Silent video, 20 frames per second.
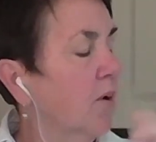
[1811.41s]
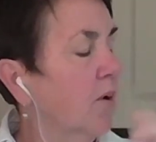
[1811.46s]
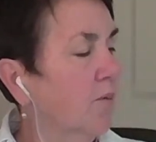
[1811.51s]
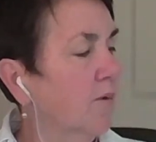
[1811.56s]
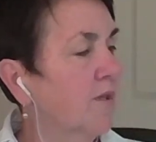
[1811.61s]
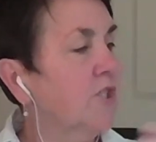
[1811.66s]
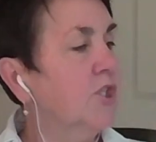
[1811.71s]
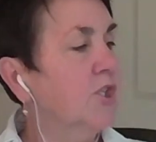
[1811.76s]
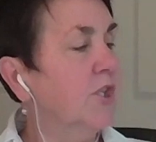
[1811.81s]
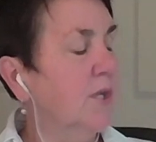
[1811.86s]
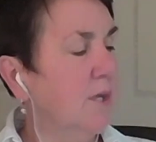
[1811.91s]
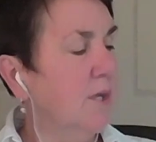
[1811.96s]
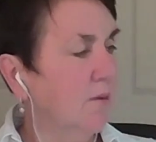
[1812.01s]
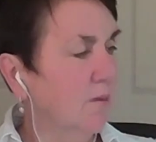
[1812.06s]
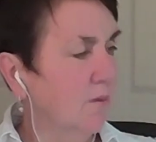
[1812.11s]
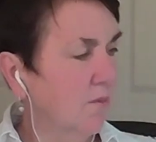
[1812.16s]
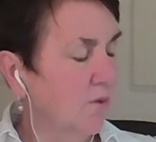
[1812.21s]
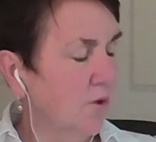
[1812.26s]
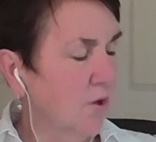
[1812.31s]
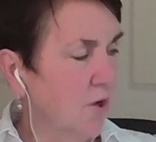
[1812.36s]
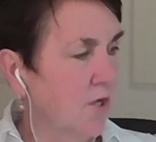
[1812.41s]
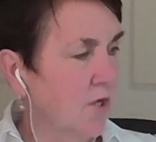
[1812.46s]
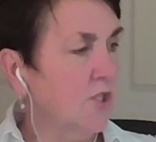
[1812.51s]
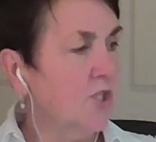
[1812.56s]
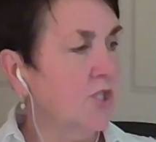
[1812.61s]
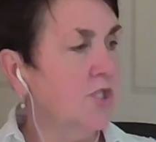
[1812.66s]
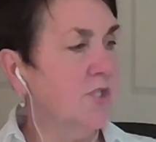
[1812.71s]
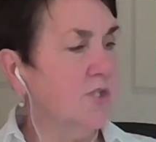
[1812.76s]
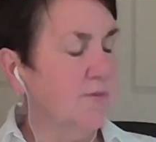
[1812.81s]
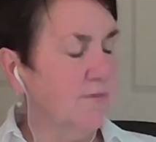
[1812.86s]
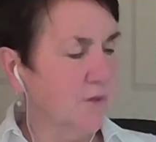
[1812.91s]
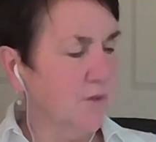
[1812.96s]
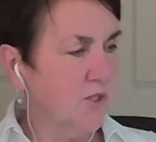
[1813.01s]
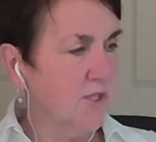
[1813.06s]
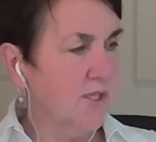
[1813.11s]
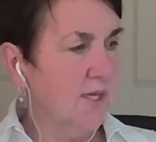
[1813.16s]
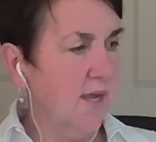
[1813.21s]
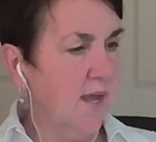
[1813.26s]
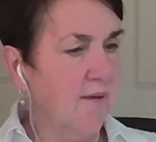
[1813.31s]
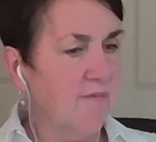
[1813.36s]
originally launched the
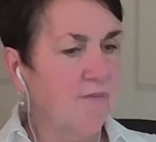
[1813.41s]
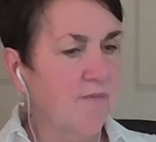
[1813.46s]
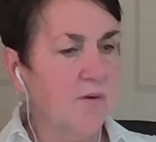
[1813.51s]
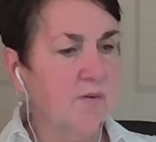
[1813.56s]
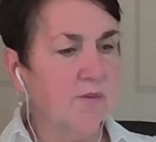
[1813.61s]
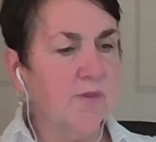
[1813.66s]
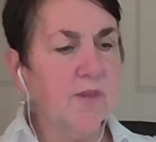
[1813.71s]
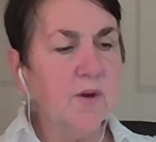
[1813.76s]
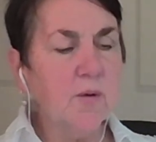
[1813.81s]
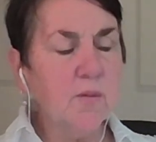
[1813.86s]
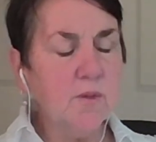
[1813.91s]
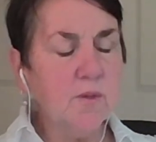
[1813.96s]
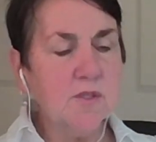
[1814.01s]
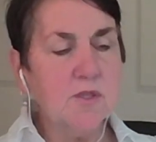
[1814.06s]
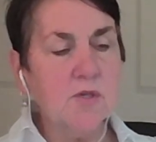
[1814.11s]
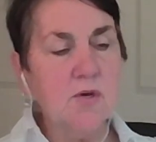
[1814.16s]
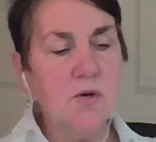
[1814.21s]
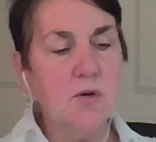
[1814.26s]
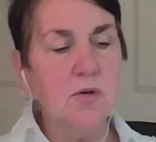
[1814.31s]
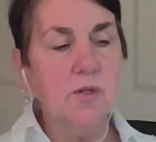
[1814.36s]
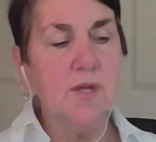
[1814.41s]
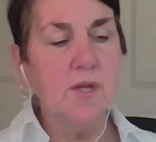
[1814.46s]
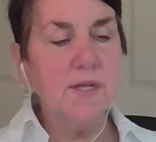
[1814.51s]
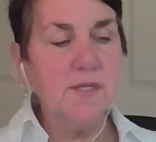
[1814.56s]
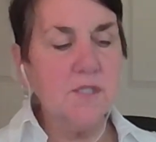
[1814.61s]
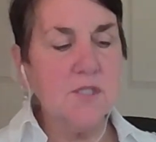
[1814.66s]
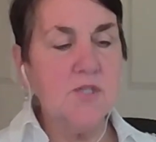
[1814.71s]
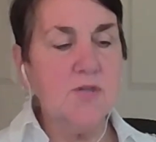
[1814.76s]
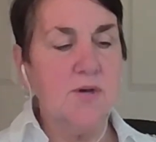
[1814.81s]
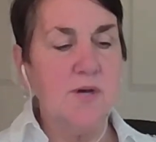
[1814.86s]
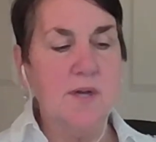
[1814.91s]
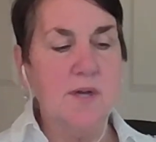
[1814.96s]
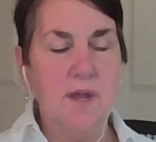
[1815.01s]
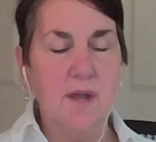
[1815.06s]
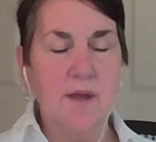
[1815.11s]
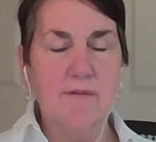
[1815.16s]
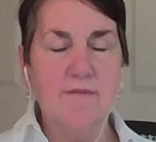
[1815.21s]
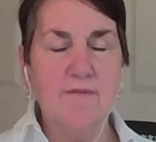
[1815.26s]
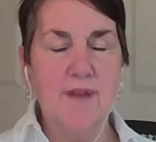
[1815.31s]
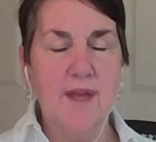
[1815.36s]
diversity effort, there was a whole
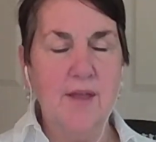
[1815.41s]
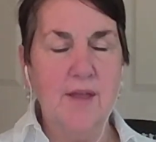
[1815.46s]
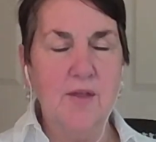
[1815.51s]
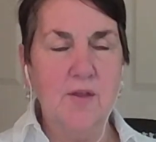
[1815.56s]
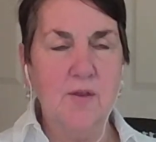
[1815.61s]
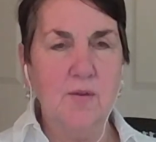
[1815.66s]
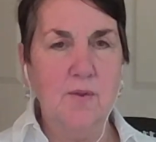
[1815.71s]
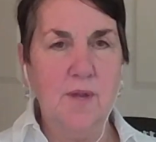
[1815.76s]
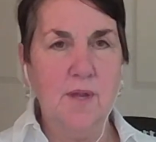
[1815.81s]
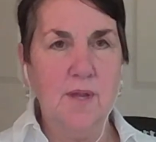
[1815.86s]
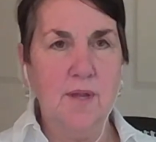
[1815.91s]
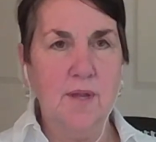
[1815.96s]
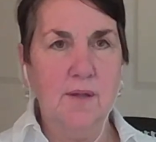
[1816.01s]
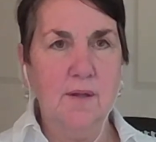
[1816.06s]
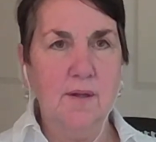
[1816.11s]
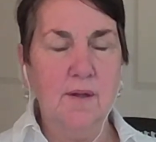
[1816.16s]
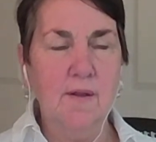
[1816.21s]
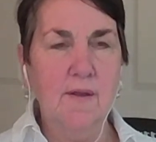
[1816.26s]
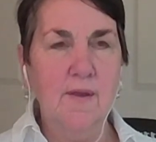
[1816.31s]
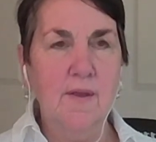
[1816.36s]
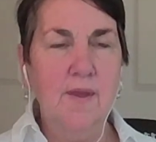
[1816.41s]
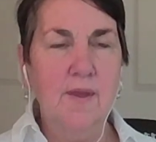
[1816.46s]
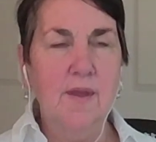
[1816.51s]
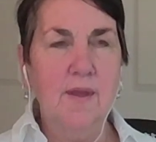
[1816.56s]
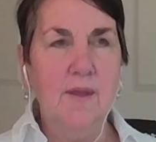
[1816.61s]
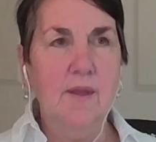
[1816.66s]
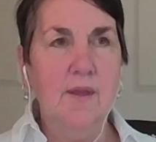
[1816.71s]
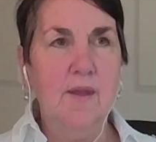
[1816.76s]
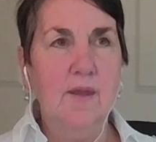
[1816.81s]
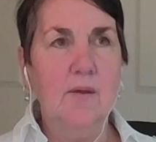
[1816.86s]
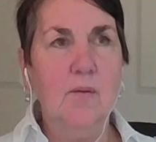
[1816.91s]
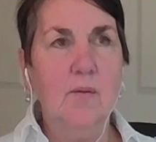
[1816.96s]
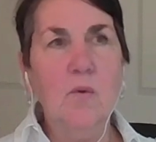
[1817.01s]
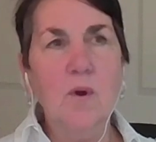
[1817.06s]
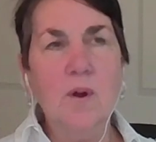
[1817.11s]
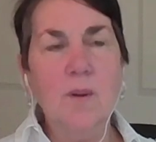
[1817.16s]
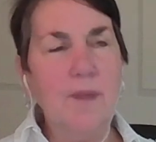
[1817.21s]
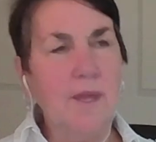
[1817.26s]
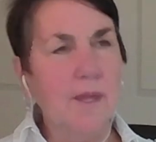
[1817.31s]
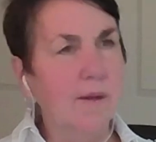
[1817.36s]
history of valuing
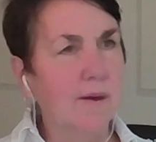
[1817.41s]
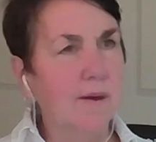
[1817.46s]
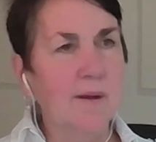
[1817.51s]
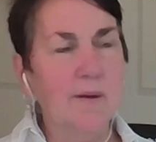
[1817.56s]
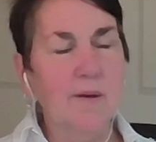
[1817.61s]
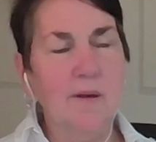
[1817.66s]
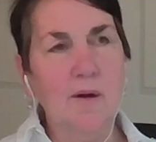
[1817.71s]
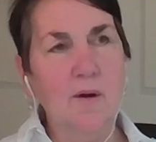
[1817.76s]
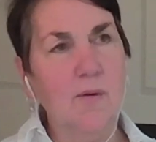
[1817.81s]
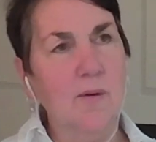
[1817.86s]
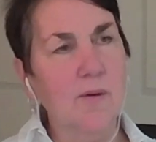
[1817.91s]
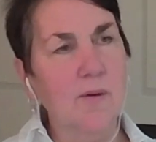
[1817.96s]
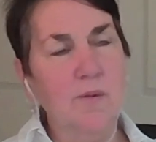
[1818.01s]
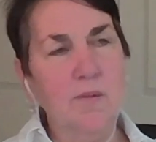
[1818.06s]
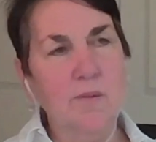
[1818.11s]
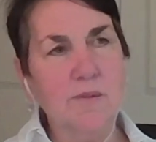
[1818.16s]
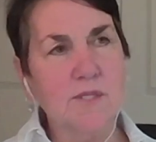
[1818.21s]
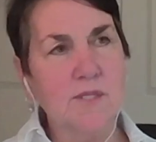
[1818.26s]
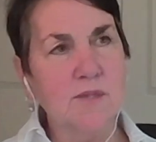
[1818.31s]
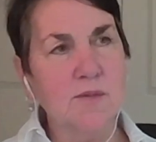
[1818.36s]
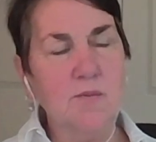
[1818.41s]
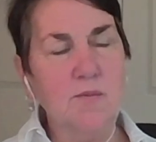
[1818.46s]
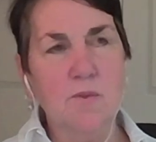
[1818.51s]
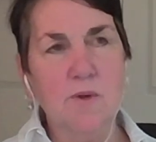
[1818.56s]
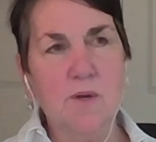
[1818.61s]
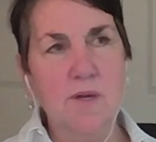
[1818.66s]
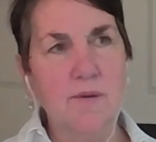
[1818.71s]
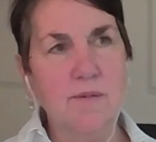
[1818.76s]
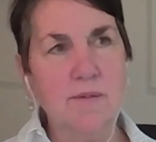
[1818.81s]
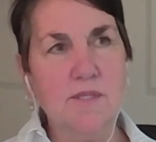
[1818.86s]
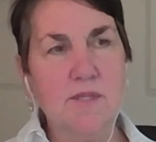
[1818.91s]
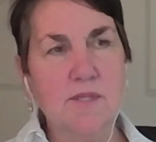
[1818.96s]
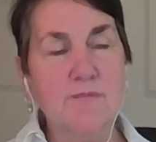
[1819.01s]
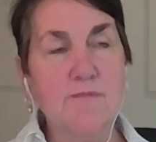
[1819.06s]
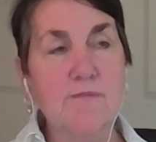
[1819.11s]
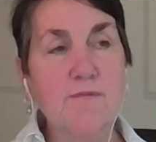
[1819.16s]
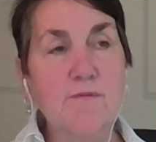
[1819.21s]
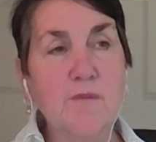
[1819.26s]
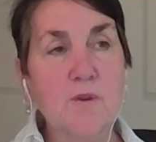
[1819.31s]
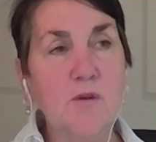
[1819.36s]
women. It was the
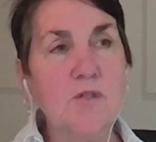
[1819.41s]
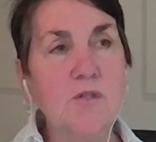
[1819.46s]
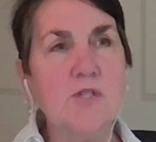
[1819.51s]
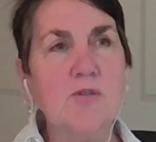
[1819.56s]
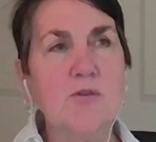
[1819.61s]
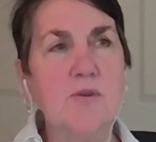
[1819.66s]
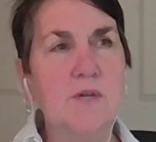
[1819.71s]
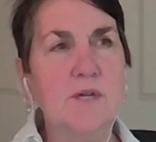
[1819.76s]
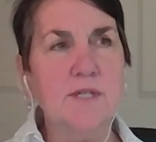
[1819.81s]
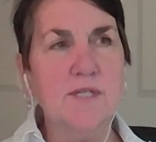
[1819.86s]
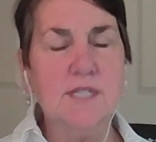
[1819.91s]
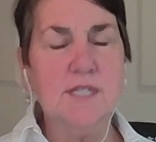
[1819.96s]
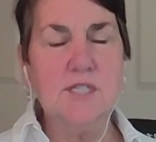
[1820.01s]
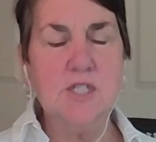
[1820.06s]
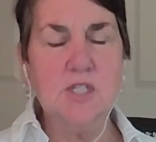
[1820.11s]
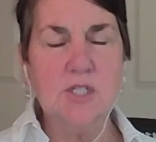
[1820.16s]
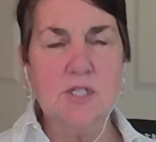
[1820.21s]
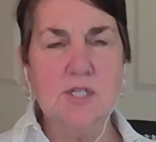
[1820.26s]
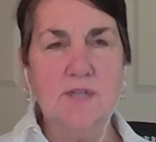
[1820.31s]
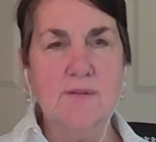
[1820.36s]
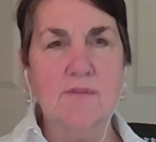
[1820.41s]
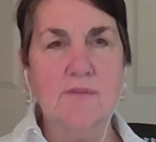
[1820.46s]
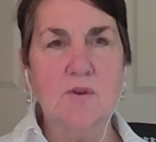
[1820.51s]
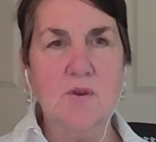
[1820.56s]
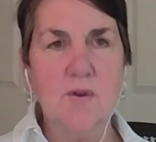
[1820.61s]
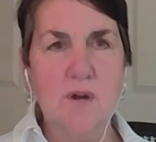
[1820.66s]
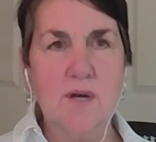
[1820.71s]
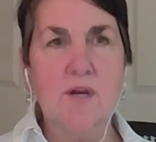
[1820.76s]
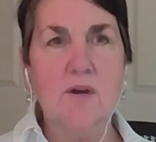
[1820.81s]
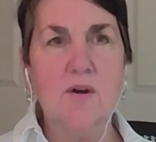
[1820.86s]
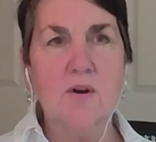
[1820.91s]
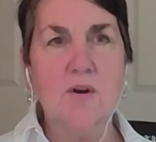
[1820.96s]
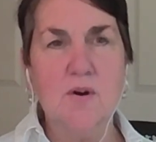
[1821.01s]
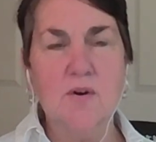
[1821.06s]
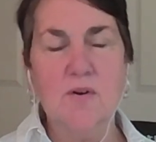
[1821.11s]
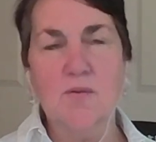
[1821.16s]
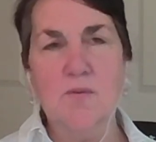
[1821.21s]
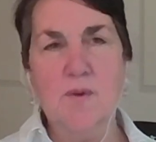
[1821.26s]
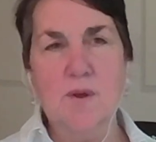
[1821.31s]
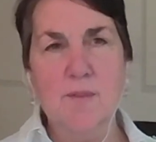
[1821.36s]
first organization to give a credit
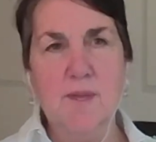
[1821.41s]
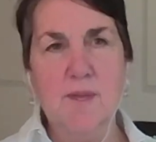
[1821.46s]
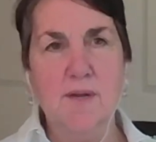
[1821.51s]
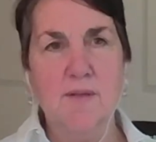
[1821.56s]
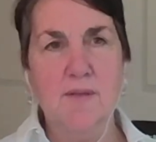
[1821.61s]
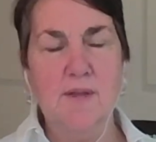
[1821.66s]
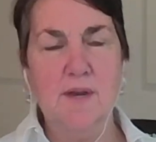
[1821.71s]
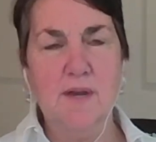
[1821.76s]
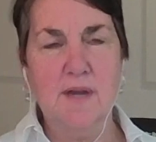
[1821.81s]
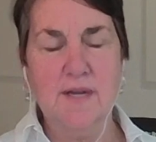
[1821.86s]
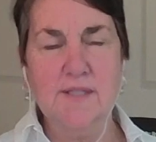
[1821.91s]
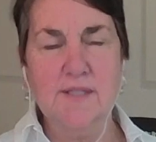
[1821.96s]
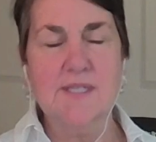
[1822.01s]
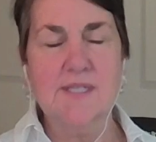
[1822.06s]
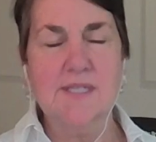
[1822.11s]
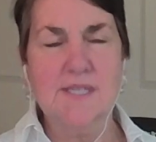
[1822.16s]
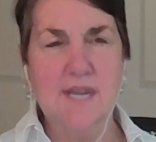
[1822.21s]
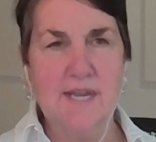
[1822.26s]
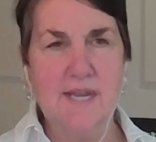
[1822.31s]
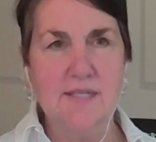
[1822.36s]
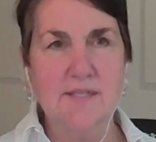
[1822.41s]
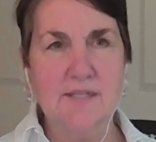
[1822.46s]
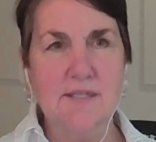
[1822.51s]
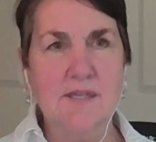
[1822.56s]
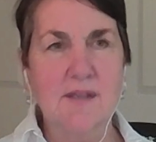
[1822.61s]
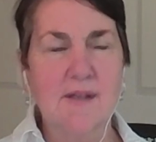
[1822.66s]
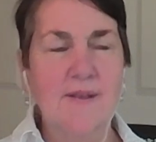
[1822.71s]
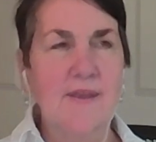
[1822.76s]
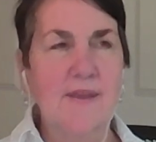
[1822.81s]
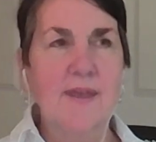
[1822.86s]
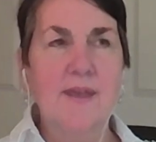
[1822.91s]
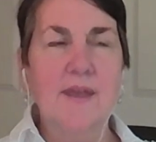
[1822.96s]
card to women in the United States.